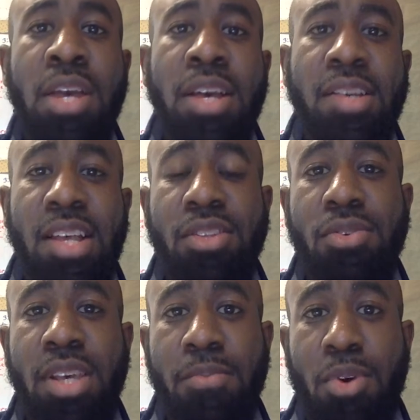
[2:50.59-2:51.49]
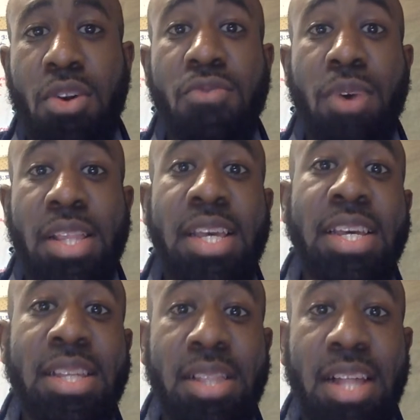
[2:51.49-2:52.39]
because I know that part of why they
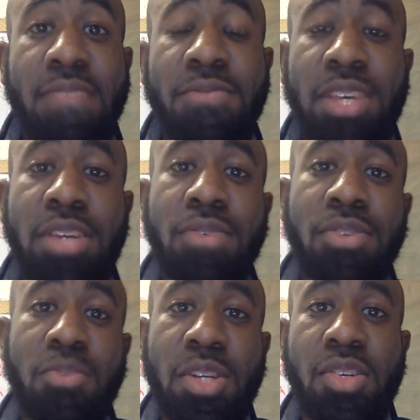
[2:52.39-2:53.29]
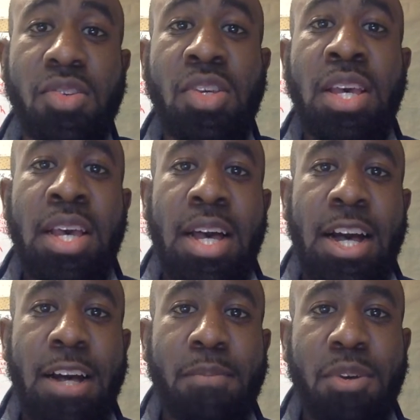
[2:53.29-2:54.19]
eat a lot of veal is because
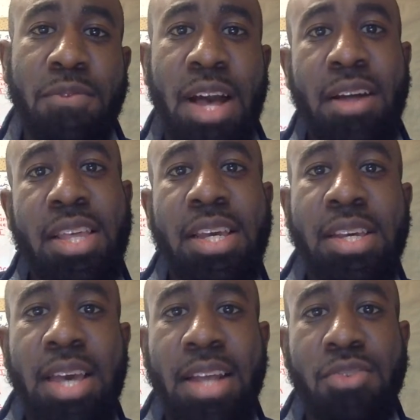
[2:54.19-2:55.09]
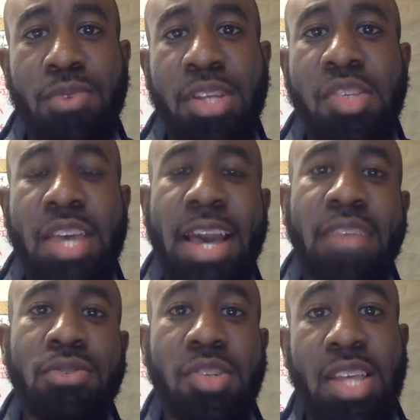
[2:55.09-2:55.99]
of how they had to raise
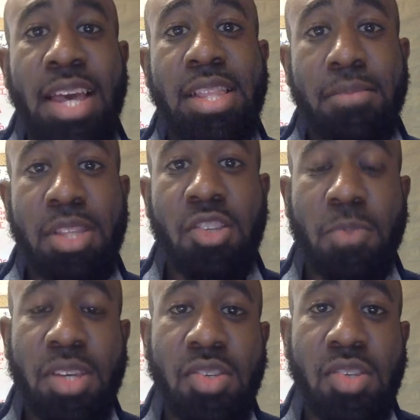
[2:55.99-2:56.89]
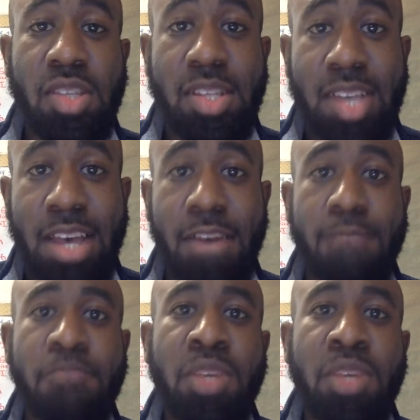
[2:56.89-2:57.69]
cattle because they had limited spaces in the town.